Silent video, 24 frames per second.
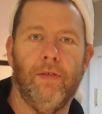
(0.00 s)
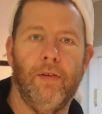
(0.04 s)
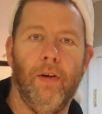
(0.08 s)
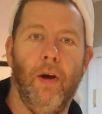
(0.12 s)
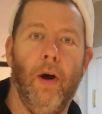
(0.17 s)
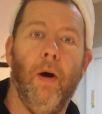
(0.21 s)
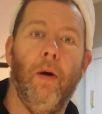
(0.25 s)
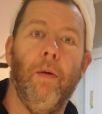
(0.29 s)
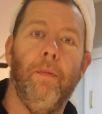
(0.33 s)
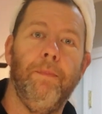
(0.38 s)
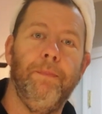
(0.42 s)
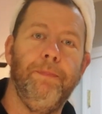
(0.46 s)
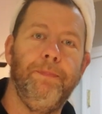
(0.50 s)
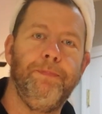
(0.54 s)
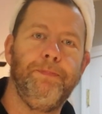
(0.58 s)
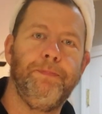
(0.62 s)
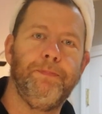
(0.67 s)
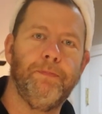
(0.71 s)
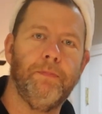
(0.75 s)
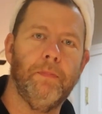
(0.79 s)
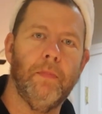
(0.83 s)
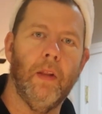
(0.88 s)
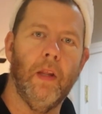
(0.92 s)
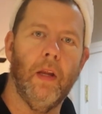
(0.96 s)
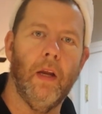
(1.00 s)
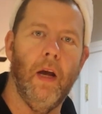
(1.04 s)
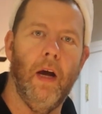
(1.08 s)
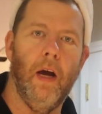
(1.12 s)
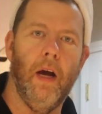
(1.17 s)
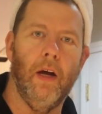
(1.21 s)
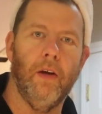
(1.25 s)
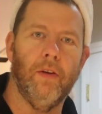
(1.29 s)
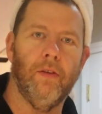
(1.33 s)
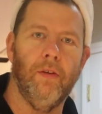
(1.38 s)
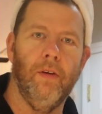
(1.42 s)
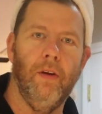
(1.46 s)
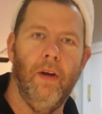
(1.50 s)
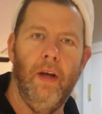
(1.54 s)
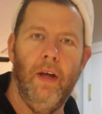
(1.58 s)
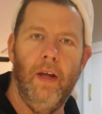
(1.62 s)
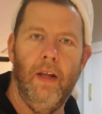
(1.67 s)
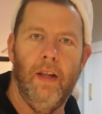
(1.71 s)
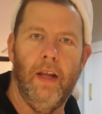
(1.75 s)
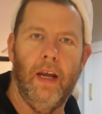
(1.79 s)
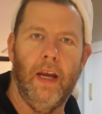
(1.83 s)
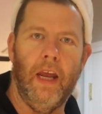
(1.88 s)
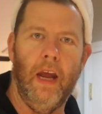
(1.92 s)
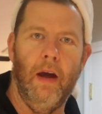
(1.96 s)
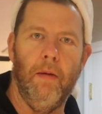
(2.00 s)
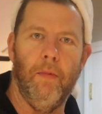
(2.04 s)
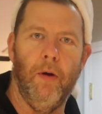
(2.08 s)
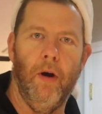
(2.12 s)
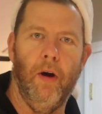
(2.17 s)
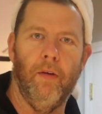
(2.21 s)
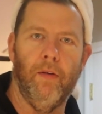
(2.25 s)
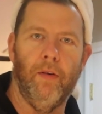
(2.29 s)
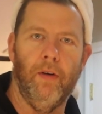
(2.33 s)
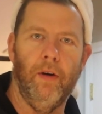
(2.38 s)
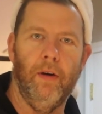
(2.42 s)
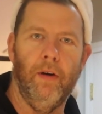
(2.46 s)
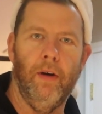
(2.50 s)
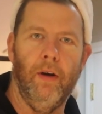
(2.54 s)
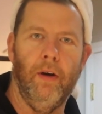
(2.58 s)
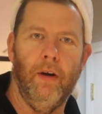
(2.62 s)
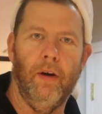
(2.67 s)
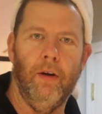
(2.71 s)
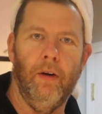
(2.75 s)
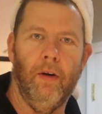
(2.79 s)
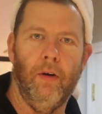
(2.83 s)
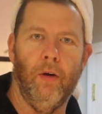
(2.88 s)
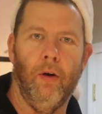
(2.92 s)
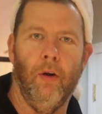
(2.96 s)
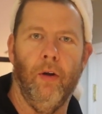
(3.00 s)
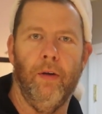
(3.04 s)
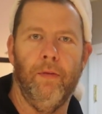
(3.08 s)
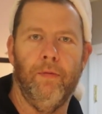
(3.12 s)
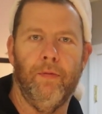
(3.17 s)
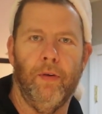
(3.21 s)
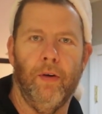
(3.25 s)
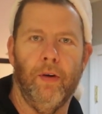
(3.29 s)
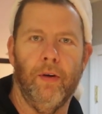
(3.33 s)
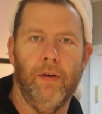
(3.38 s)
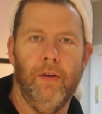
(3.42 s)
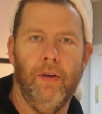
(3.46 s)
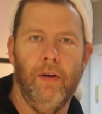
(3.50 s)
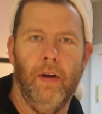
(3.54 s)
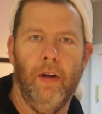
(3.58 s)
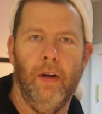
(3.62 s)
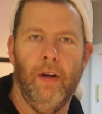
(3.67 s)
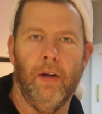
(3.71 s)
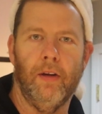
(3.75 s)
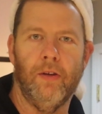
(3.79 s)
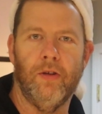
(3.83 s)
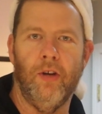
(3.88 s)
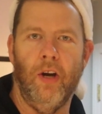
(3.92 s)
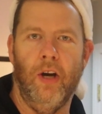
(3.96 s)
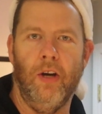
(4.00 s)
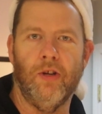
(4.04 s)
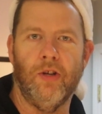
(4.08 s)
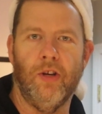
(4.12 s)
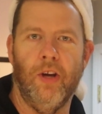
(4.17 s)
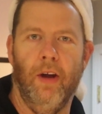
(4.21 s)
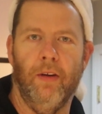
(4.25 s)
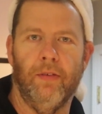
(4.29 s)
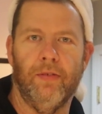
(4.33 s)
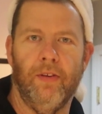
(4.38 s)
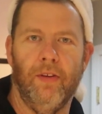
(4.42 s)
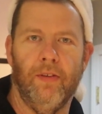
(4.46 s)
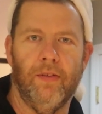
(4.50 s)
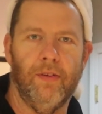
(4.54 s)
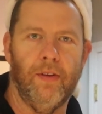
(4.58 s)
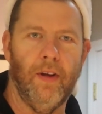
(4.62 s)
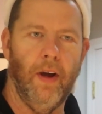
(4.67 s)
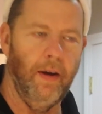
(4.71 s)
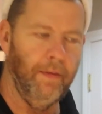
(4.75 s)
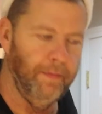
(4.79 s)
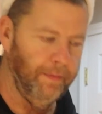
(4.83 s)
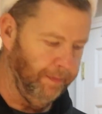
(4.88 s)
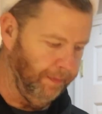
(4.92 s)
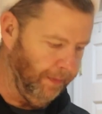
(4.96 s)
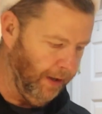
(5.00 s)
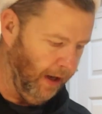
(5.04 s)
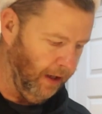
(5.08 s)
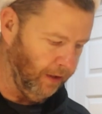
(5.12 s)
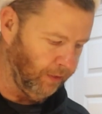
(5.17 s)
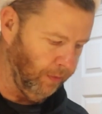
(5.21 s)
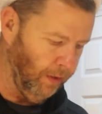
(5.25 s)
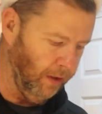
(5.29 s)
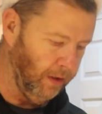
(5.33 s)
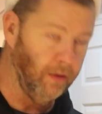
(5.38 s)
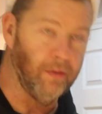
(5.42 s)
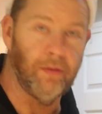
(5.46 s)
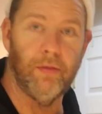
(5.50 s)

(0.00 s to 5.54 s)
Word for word: So uh, they came over early for exchange gifts and stuff last week.